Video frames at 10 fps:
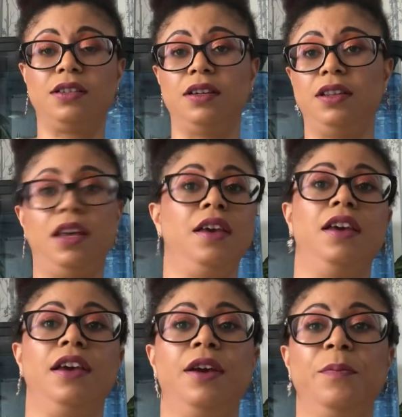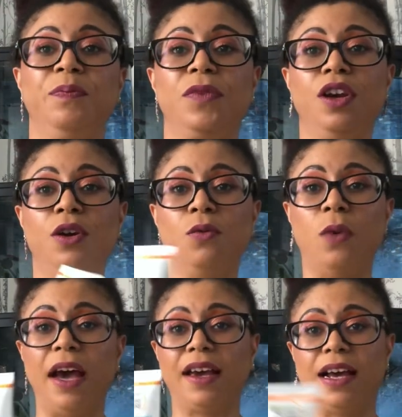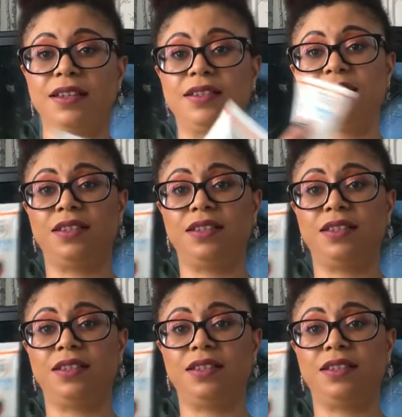The white cast